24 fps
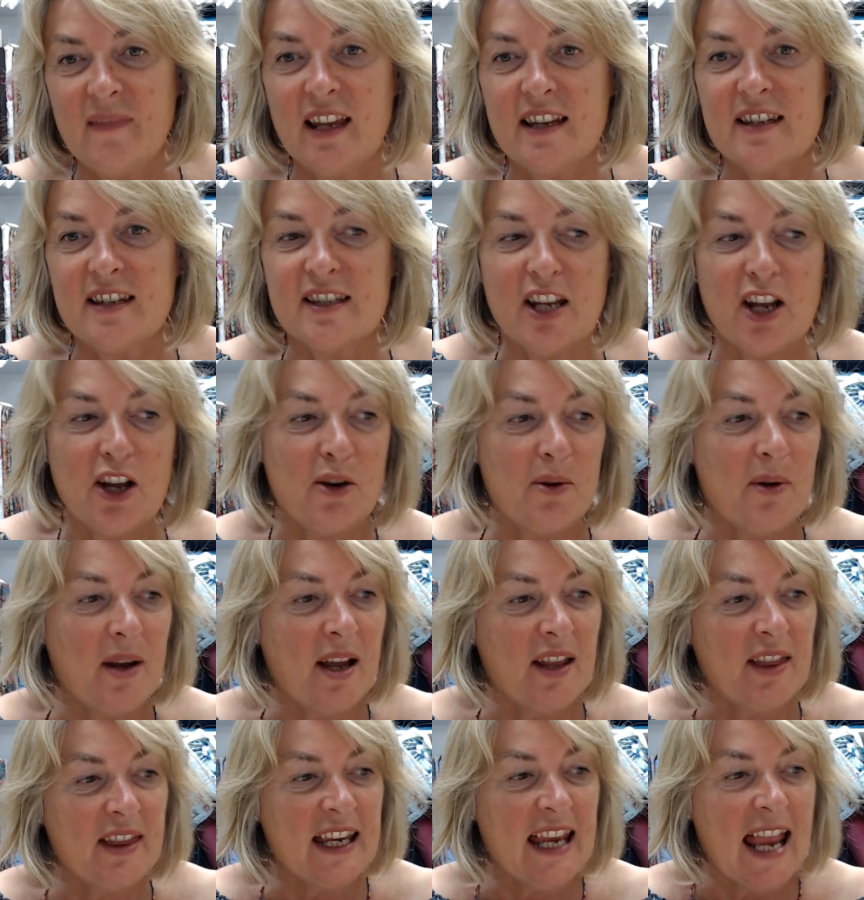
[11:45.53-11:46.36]
So
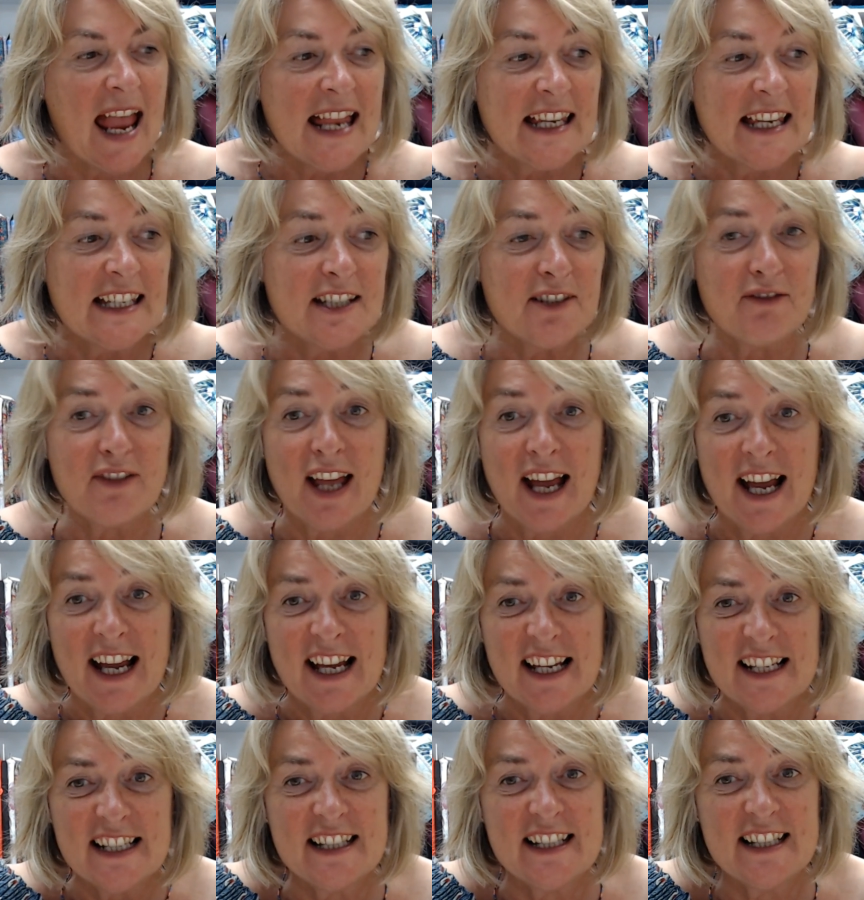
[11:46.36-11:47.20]
at the end of
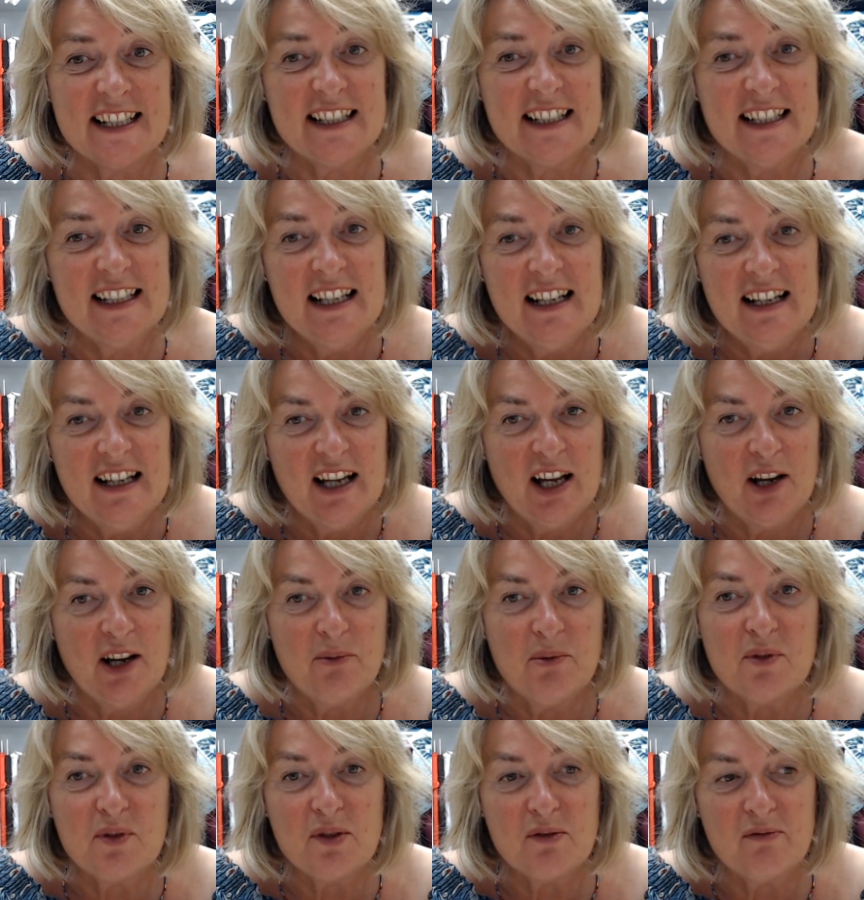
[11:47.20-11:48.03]
that,
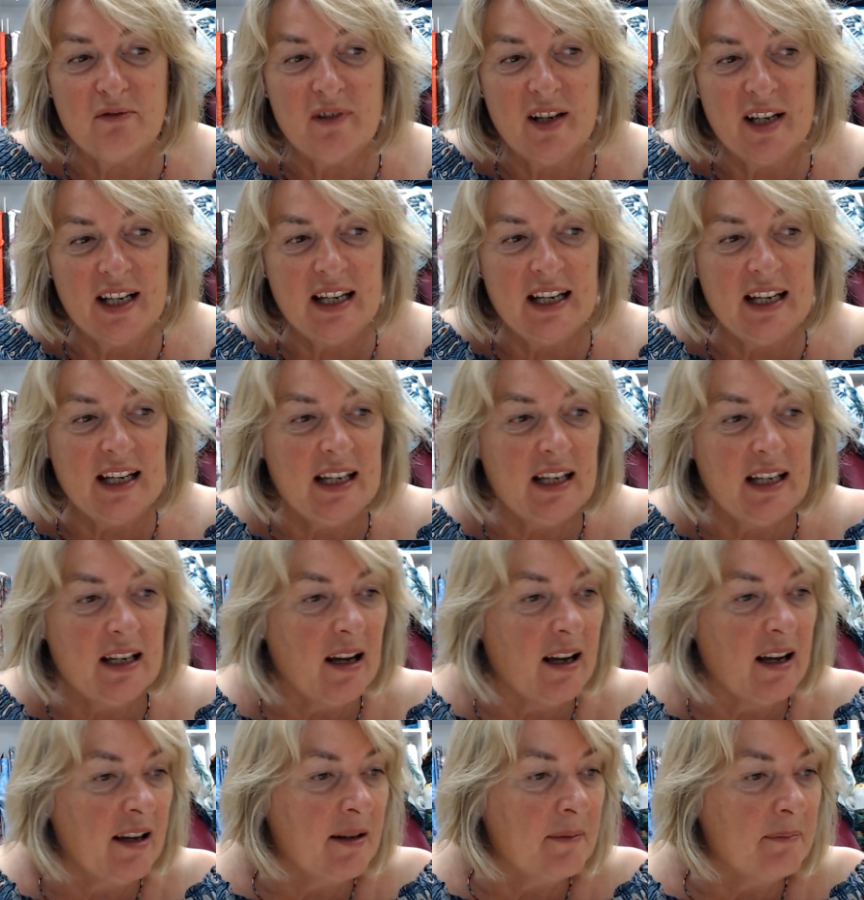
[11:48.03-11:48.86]
it was really
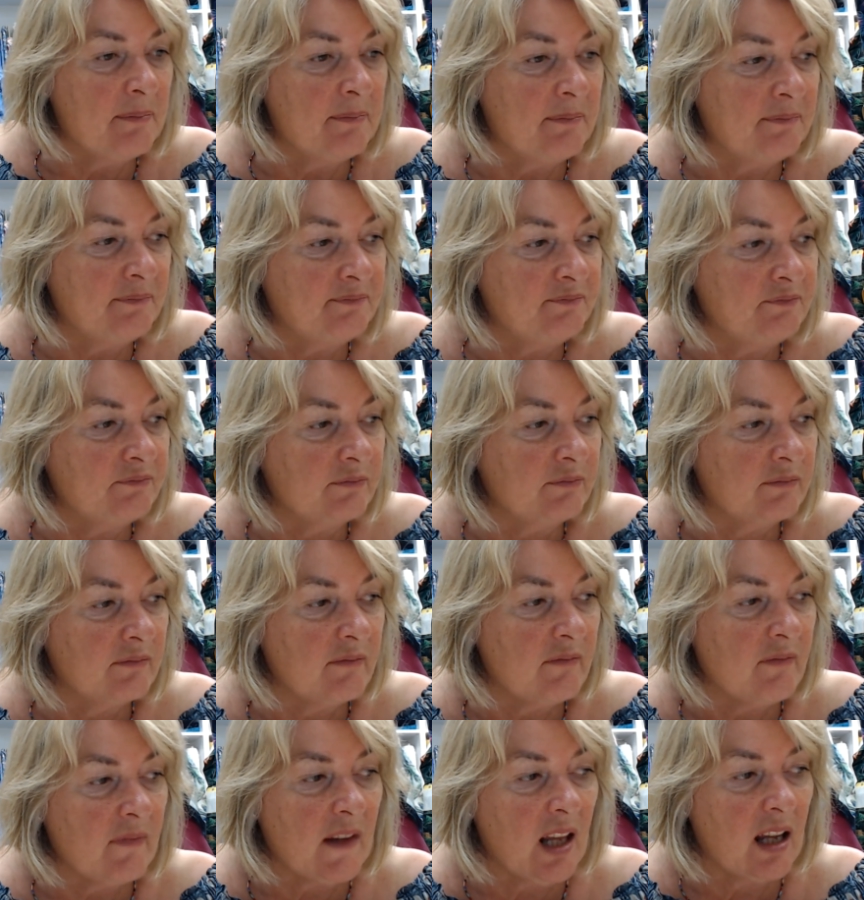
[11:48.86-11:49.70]

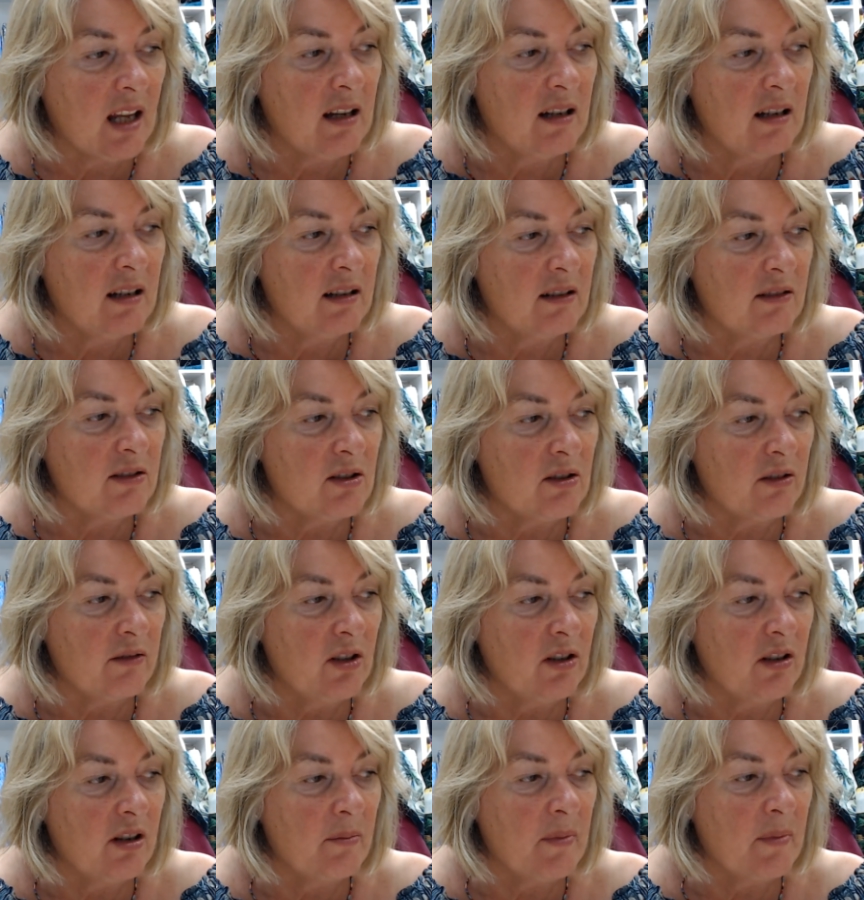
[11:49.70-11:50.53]
sorry,
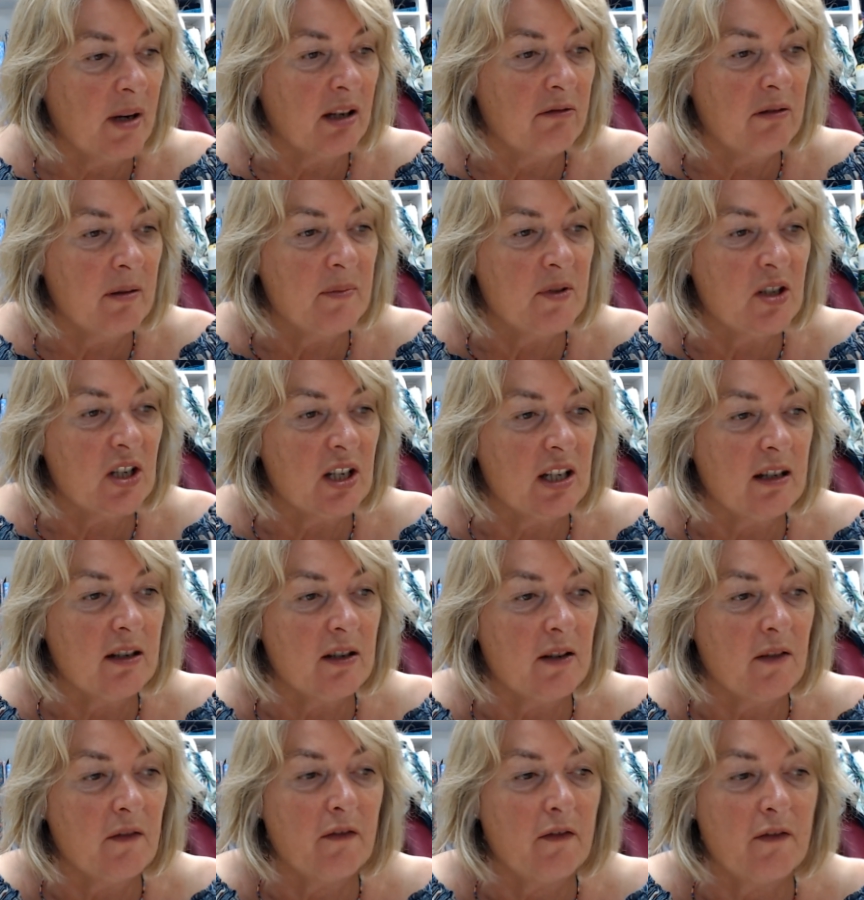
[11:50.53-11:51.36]
looking at my crib
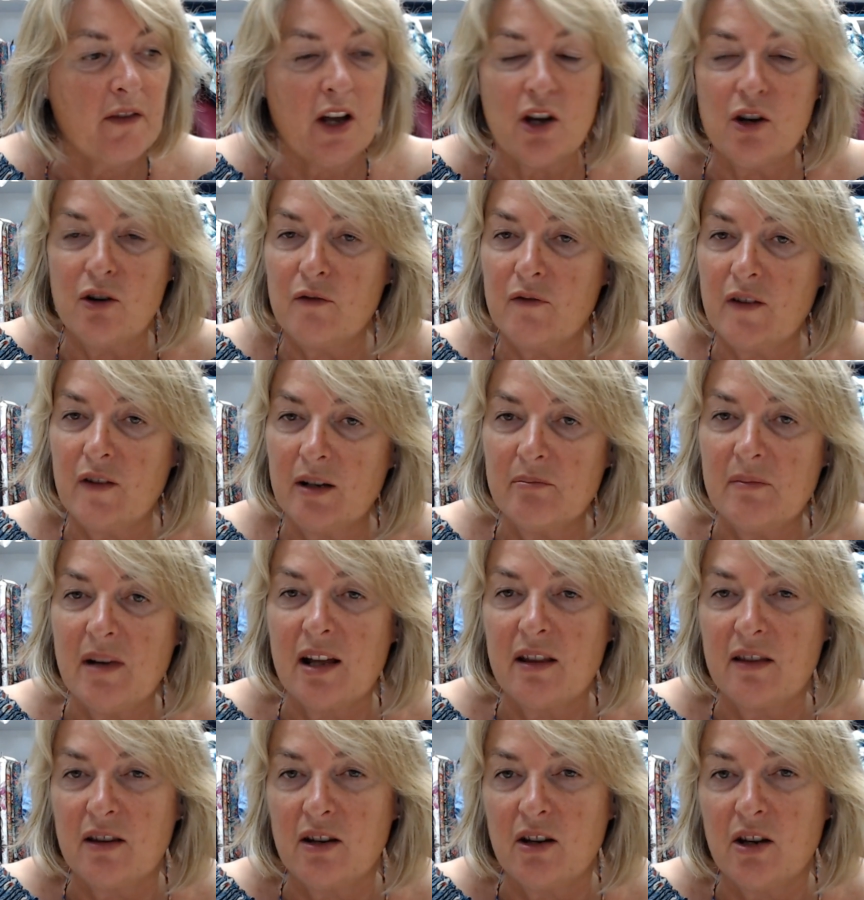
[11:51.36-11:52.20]
sheet, Fauve and
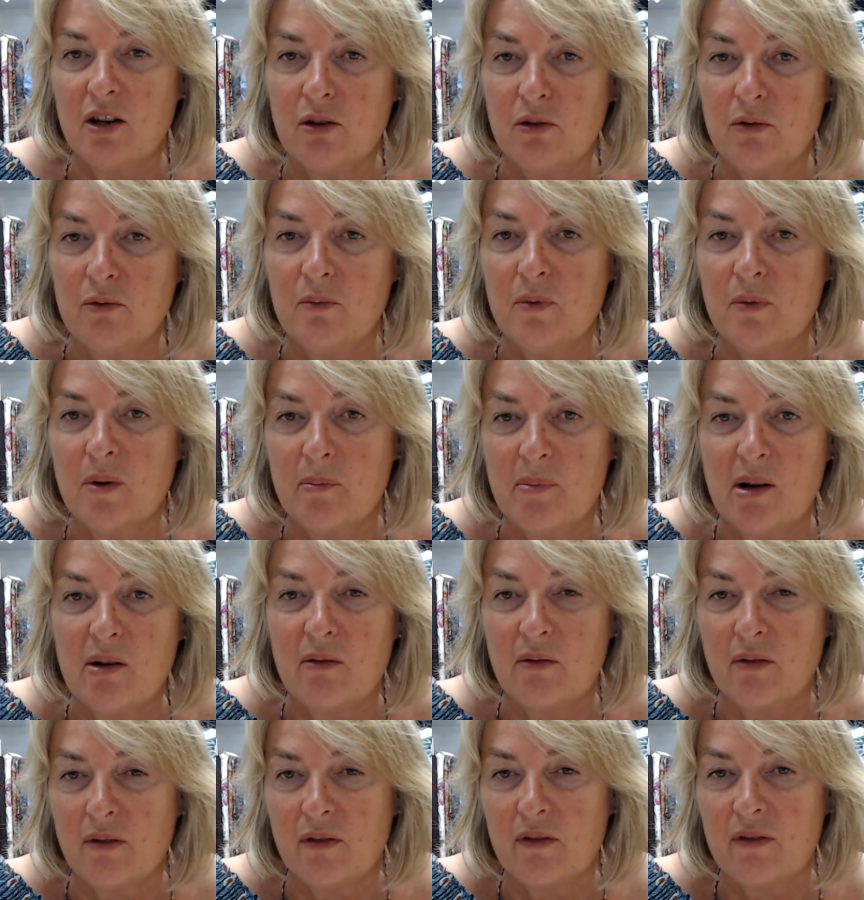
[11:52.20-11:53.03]
Matthew who were
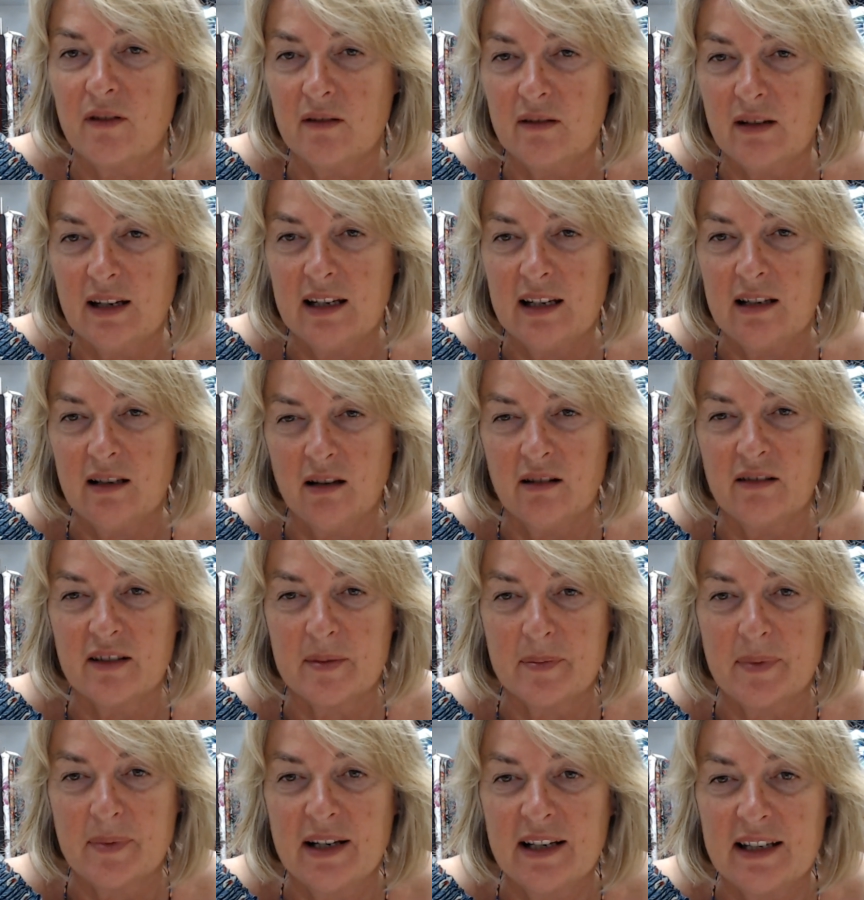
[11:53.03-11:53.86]
both in
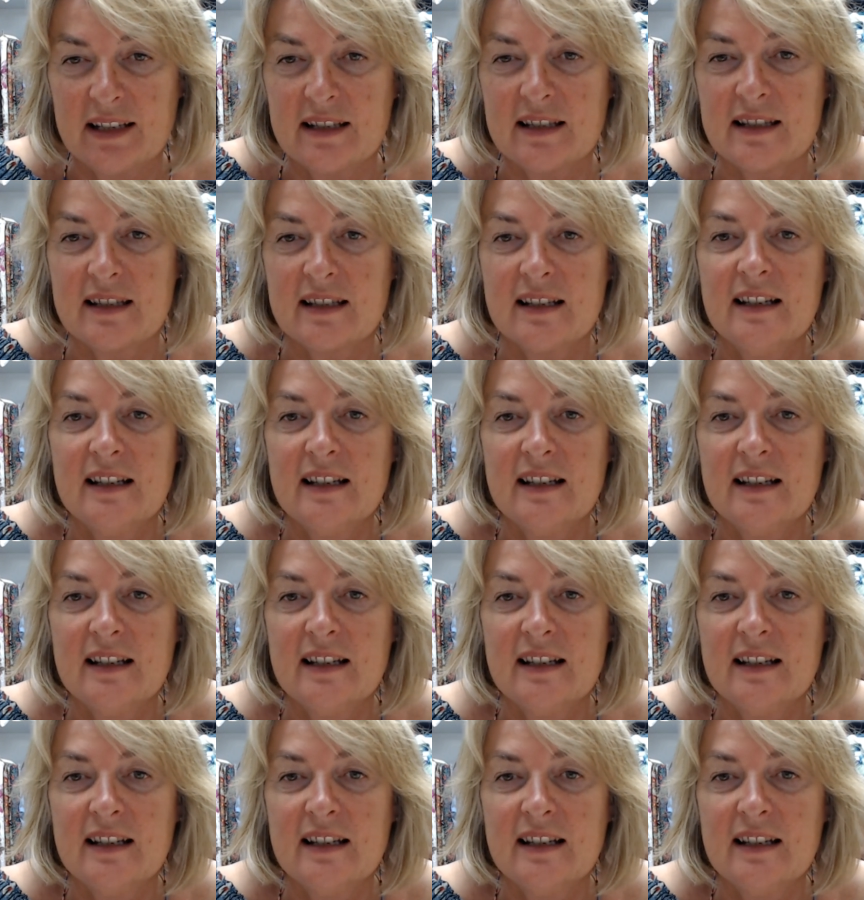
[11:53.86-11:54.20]
last place.